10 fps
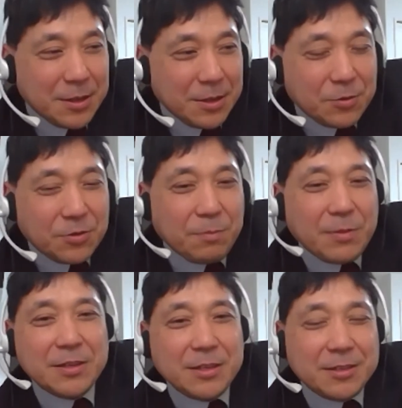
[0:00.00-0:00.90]

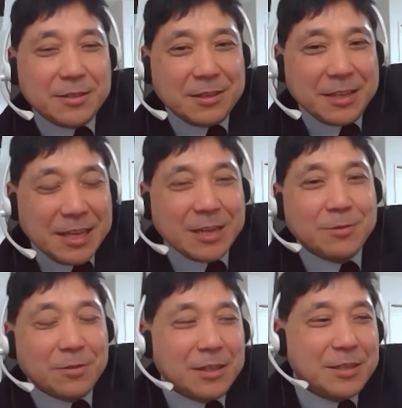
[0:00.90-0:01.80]
tremendously
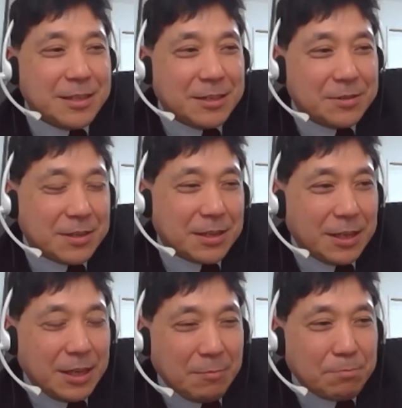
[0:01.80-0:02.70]
increasing the
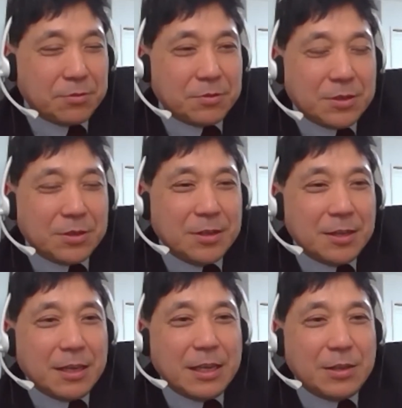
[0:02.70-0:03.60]
input
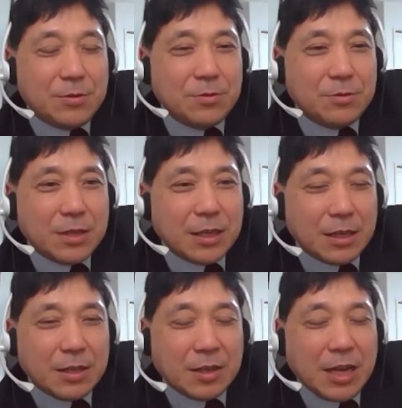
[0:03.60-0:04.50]
into the
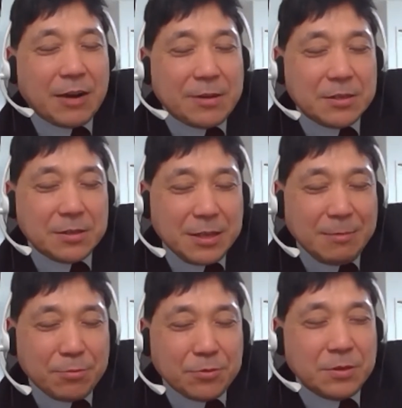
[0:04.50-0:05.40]
currency
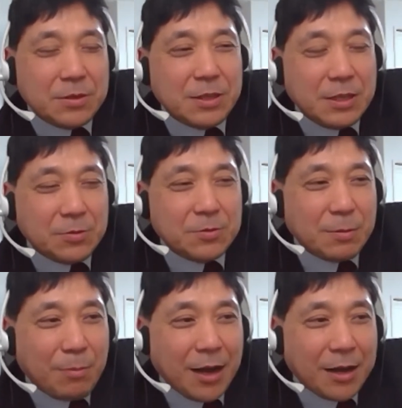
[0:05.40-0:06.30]
input into
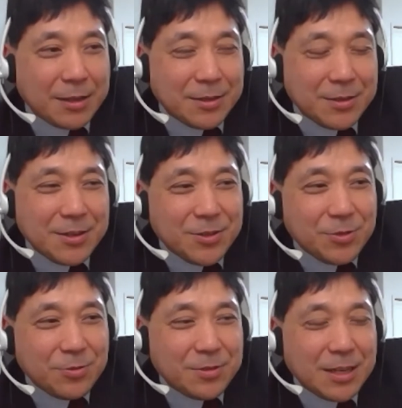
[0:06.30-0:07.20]
the market,
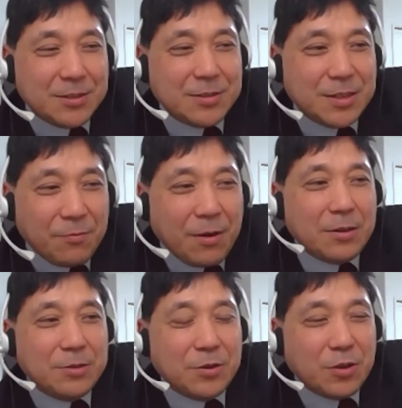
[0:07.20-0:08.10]
so that the
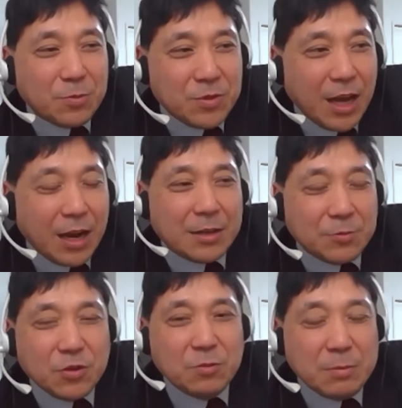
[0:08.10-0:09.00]
value of dollars
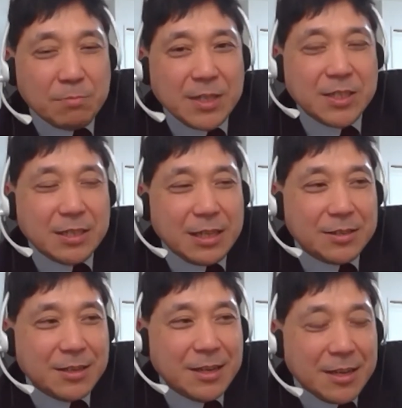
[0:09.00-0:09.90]
will be much less
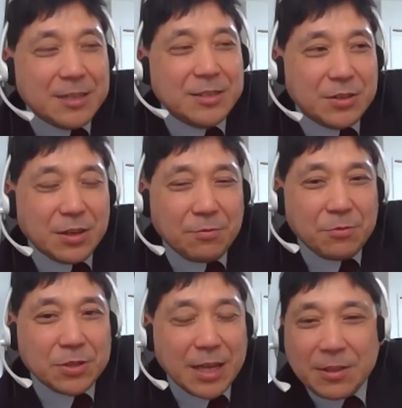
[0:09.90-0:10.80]
in the near
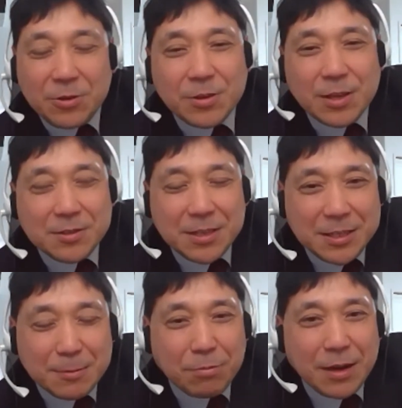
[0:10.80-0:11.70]
future. And you can see
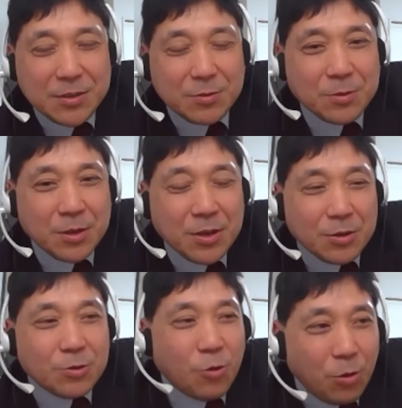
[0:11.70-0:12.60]
the price of
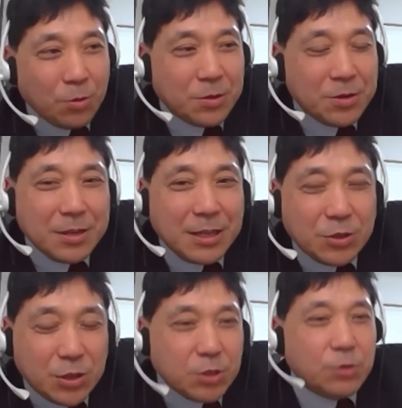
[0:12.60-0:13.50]
gold
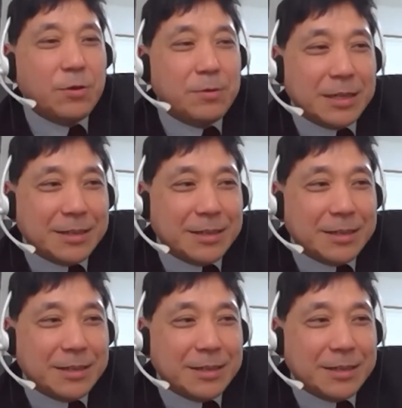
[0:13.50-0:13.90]
is soaring.